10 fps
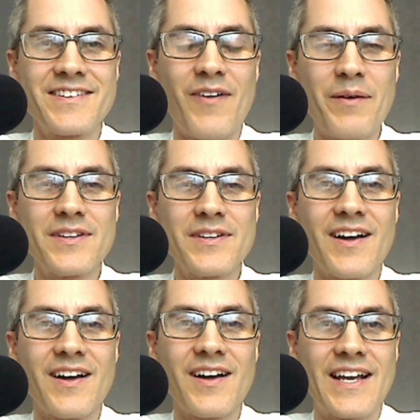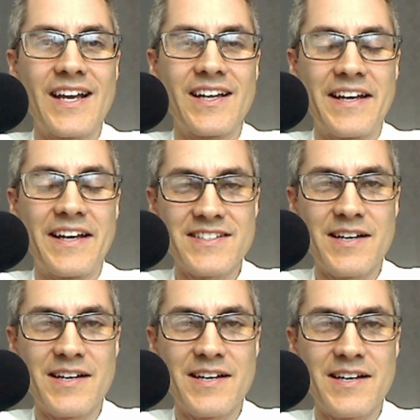know, I would love to get a, an
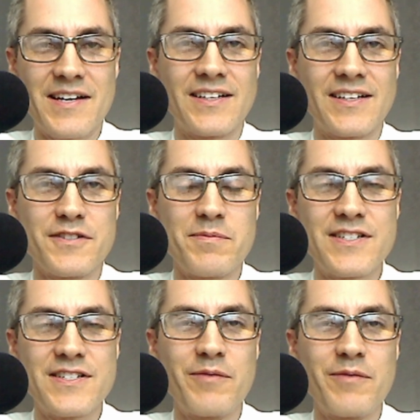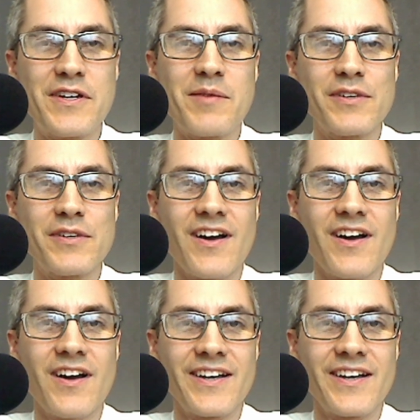outside perspective, especially from you, Kimberley,
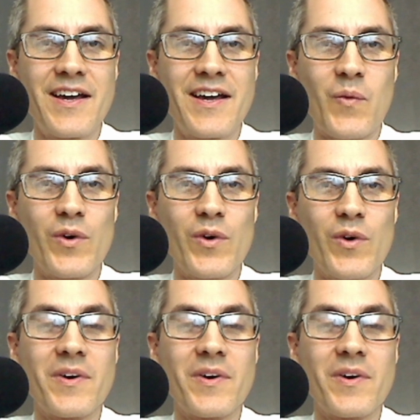on working with